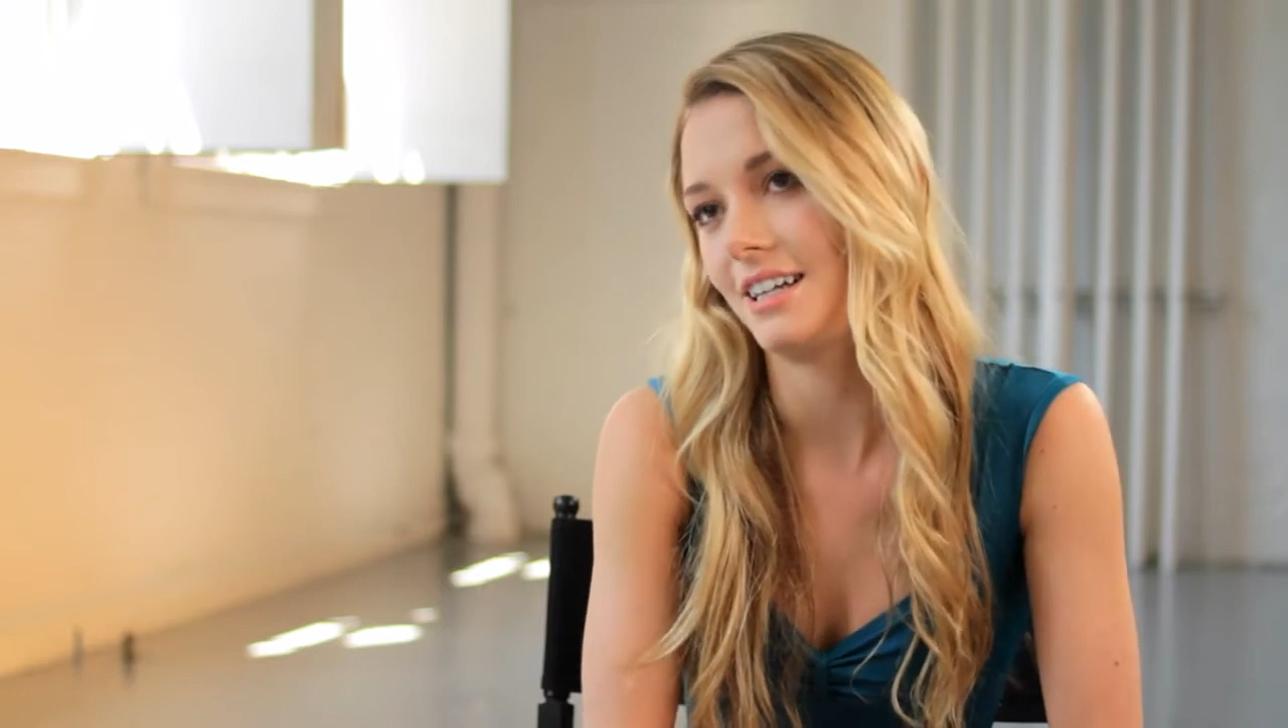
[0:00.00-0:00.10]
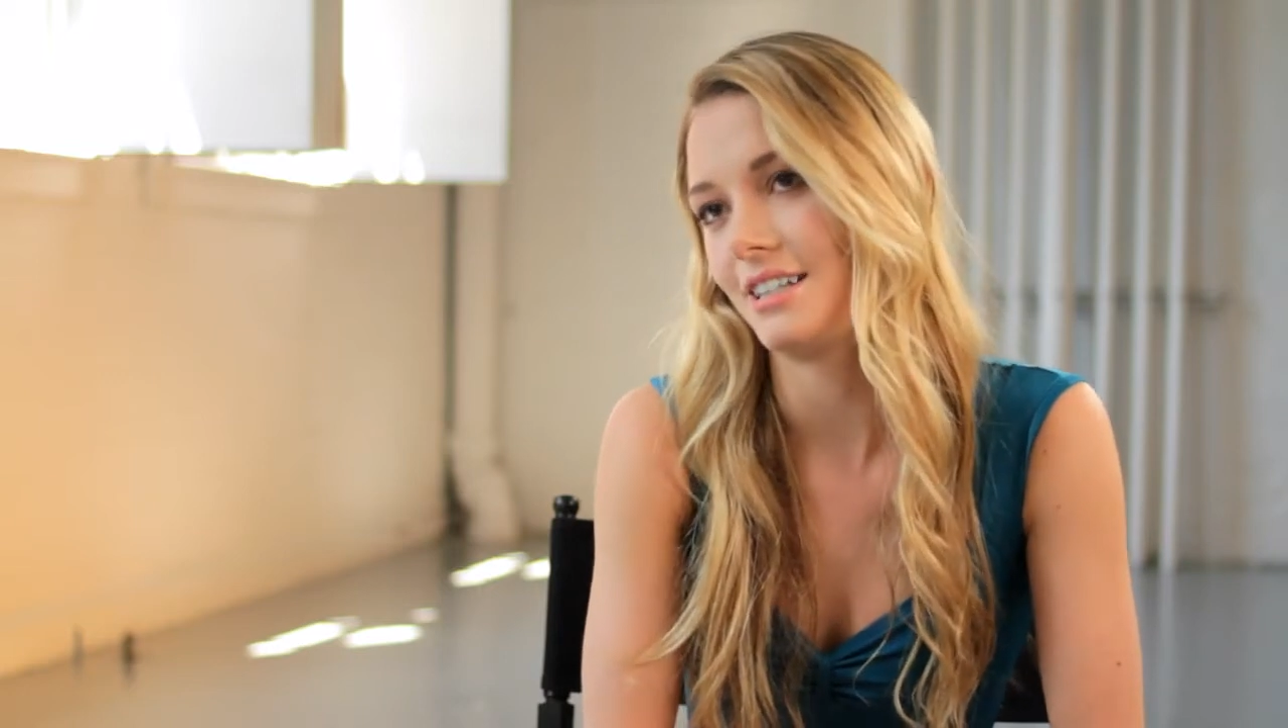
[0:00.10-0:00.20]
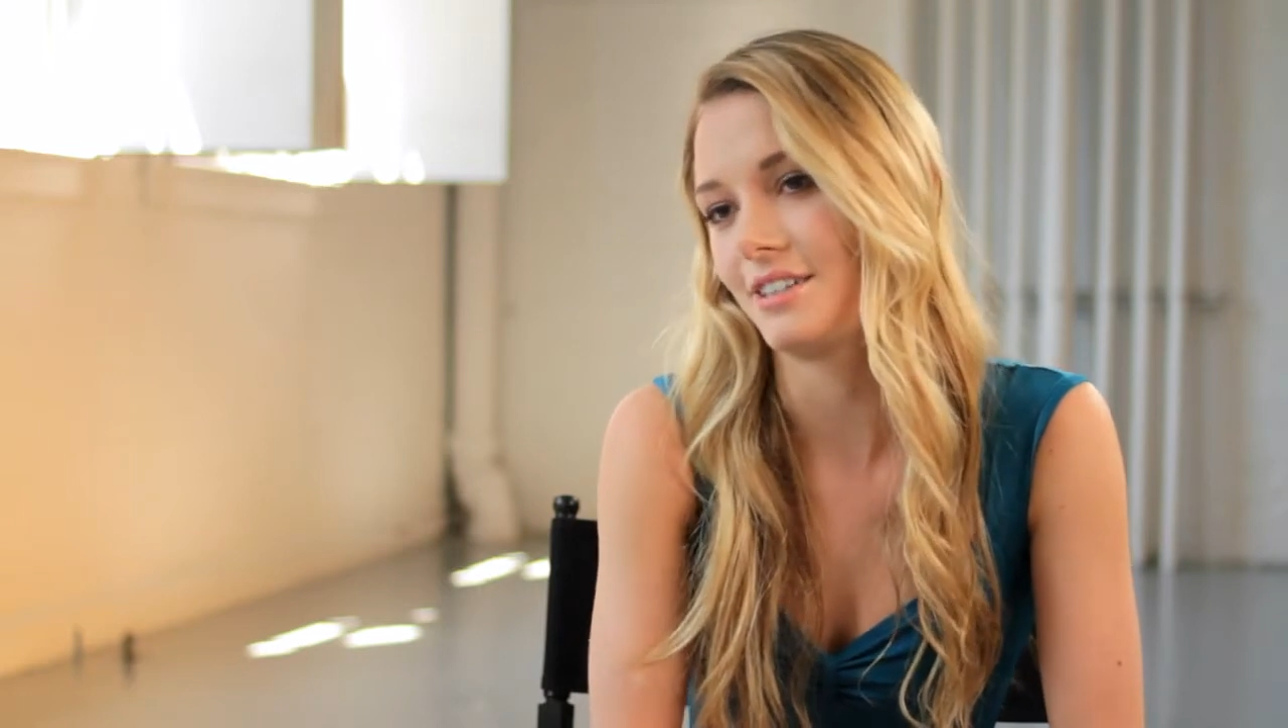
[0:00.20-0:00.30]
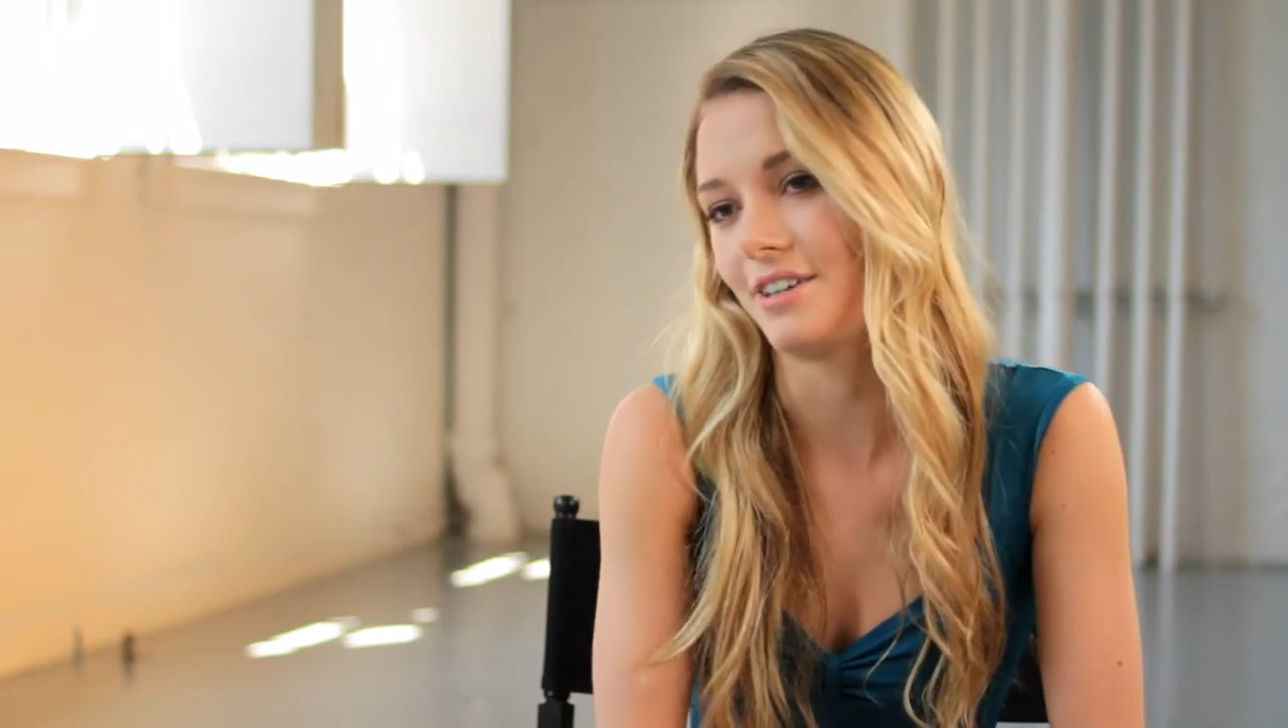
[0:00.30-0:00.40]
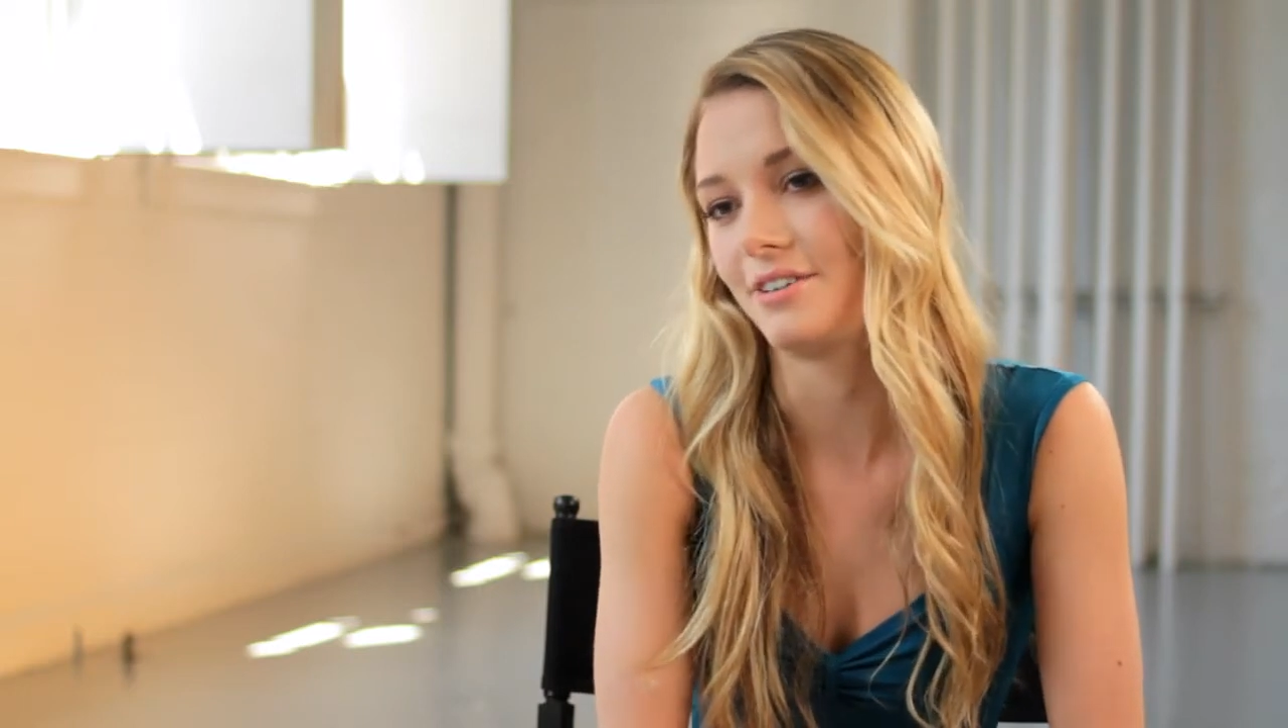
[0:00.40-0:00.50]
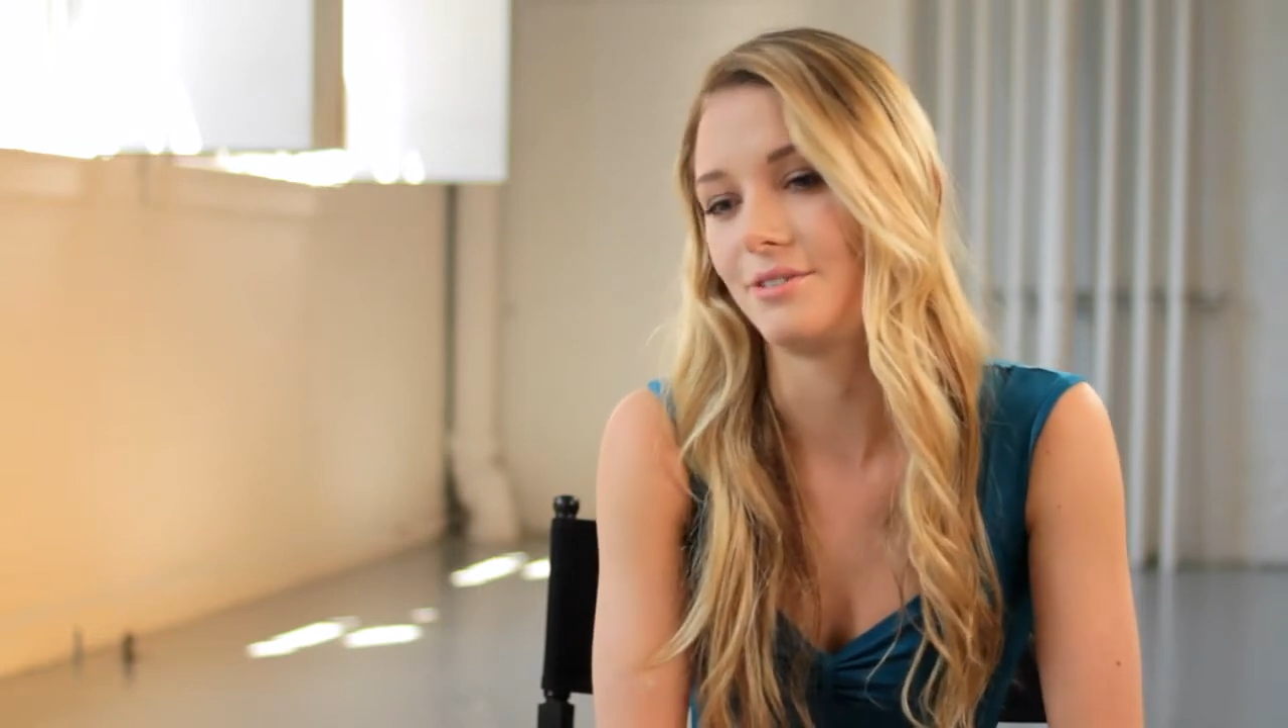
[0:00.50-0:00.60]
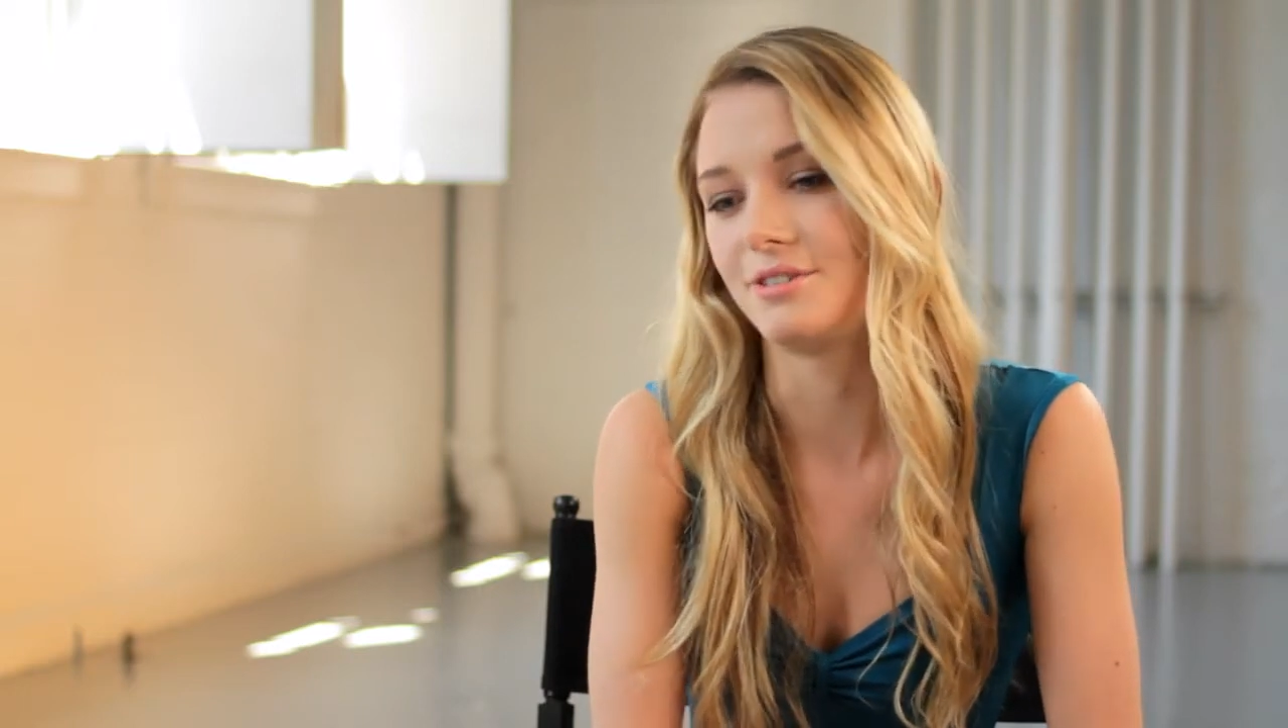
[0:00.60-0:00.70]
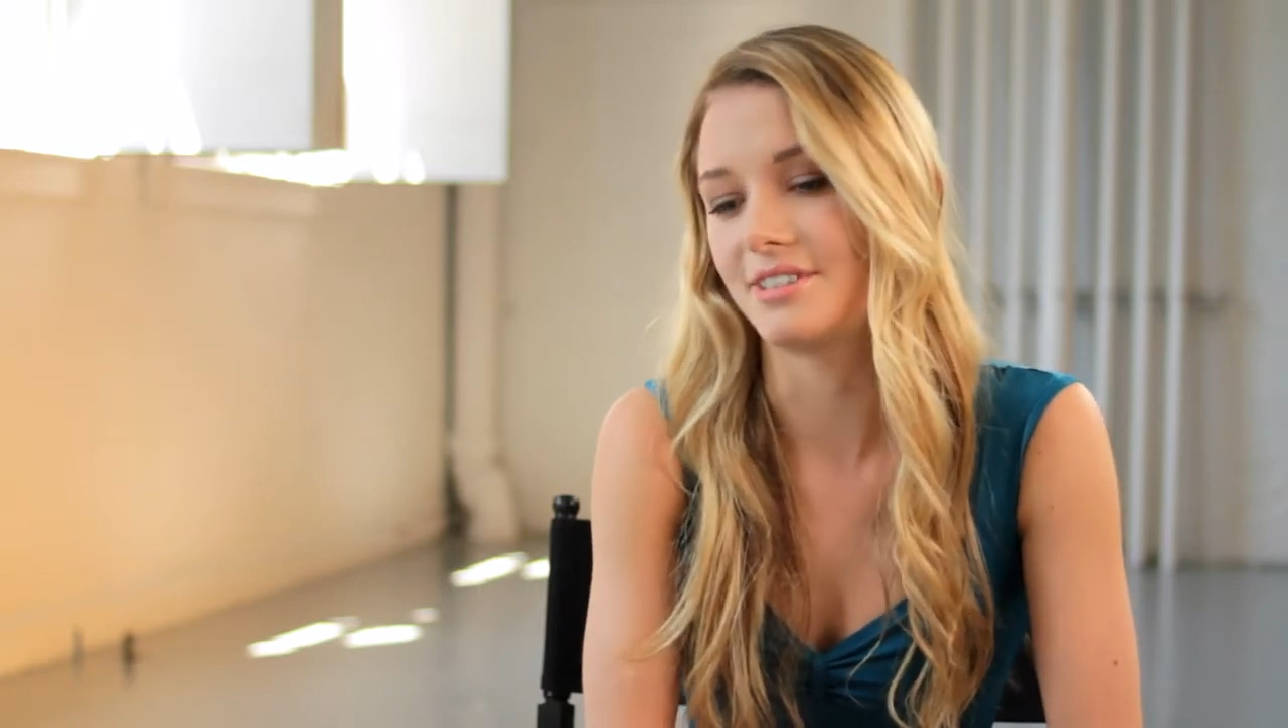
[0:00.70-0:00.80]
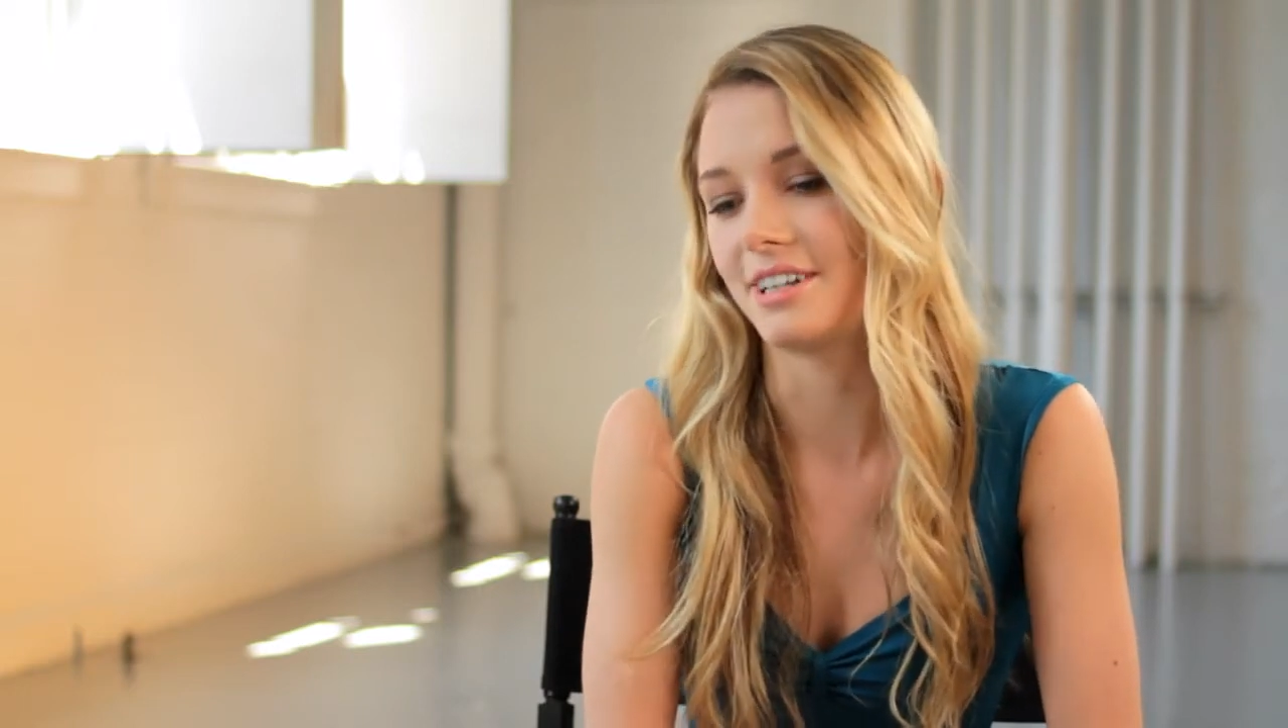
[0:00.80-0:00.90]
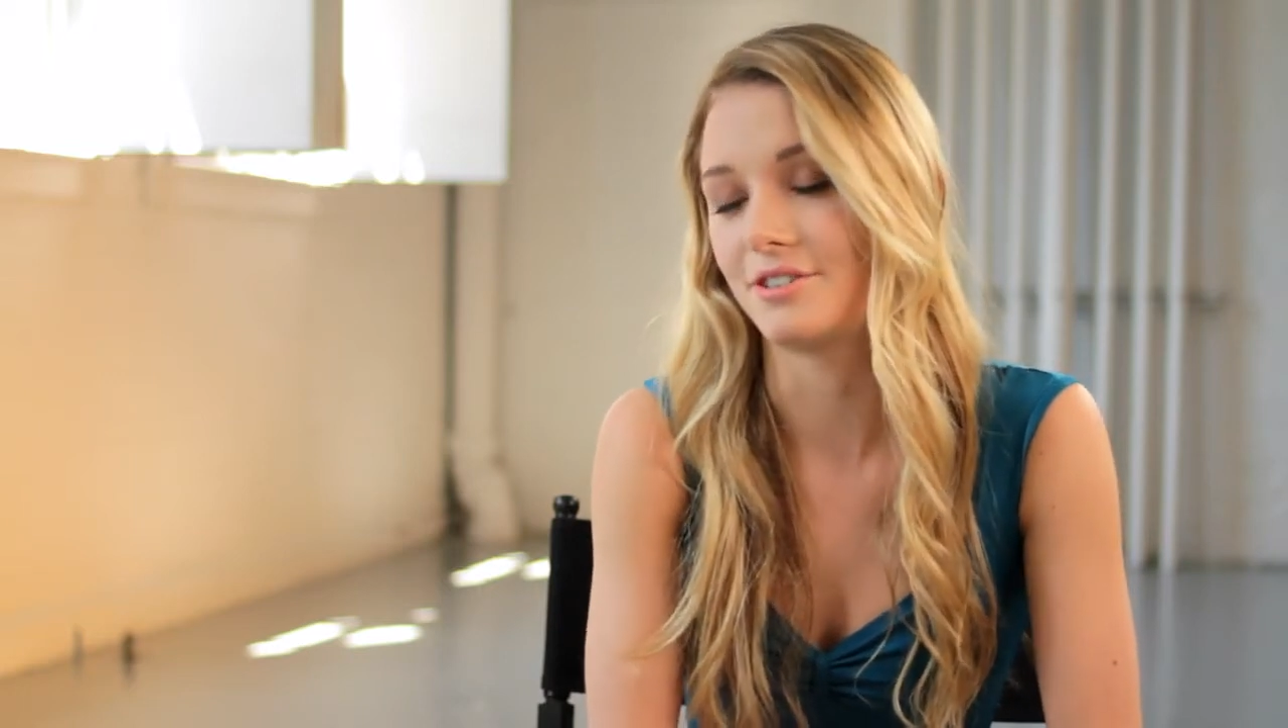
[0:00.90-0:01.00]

So it was like a